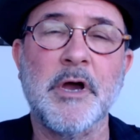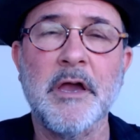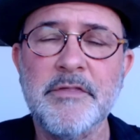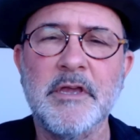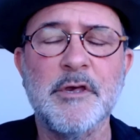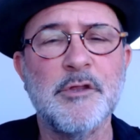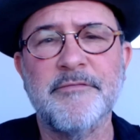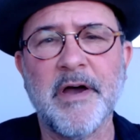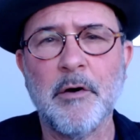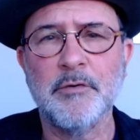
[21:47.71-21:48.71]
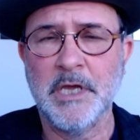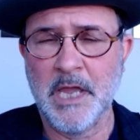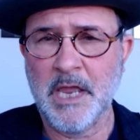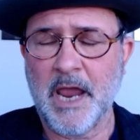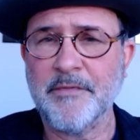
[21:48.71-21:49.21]
I think, is found
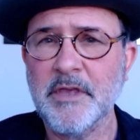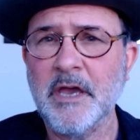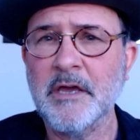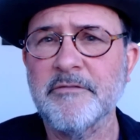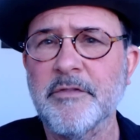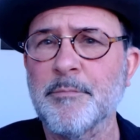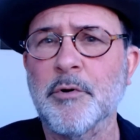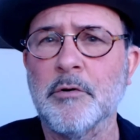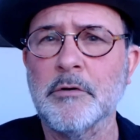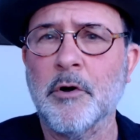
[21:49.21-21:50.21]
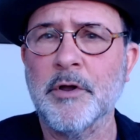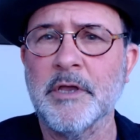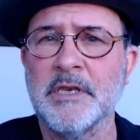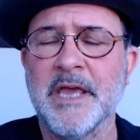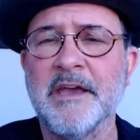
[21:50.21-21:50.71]
at the end of the prologue
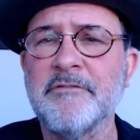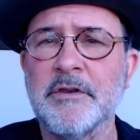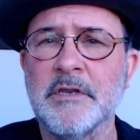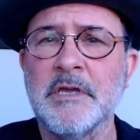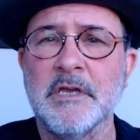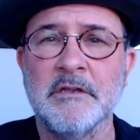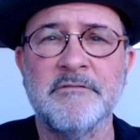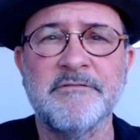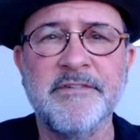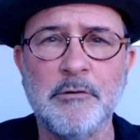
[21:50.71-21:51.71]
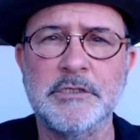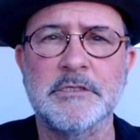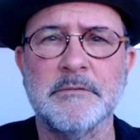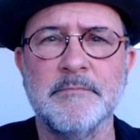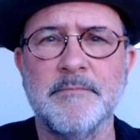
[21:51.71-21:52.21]
in Heaven in Faust.